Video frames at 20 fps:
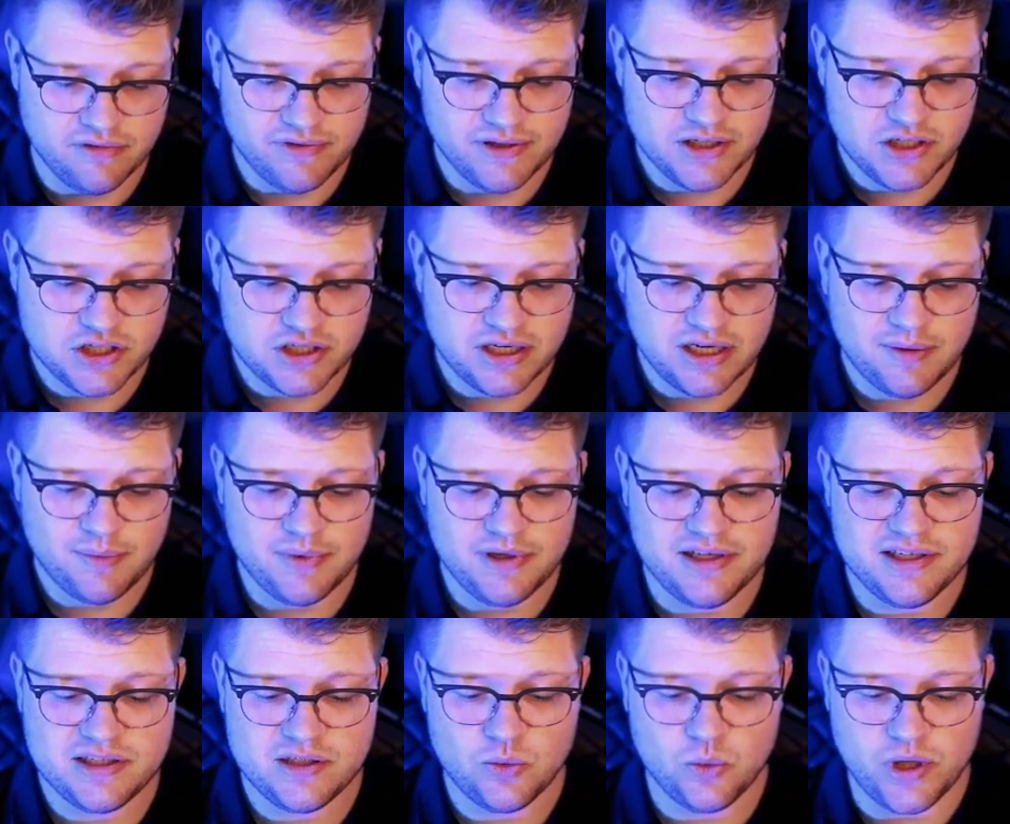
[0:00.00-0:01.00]
function name
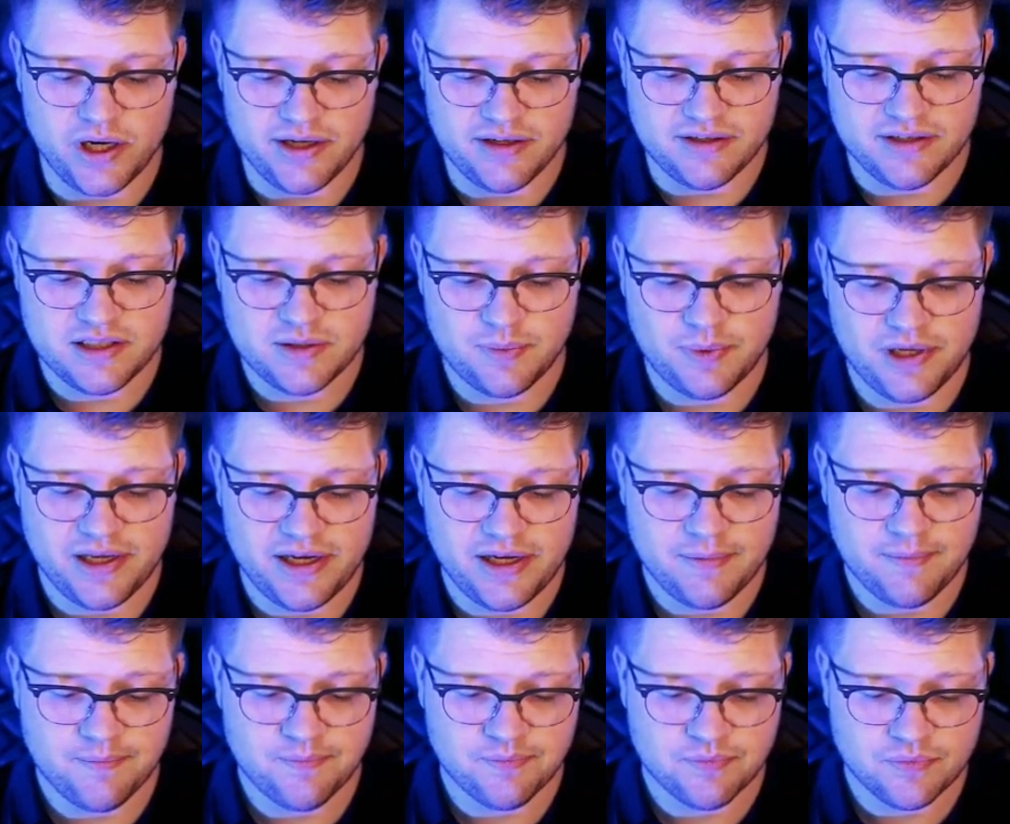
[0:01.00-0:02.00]

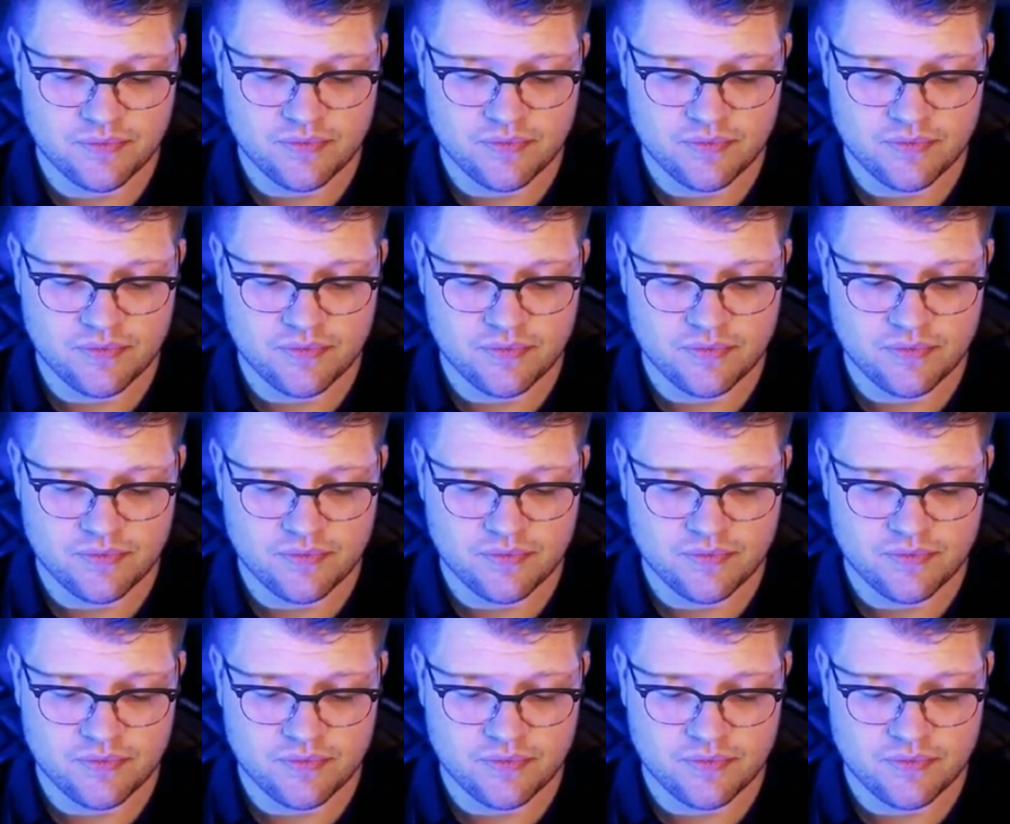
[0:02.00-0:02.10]
isWhiteDisplay.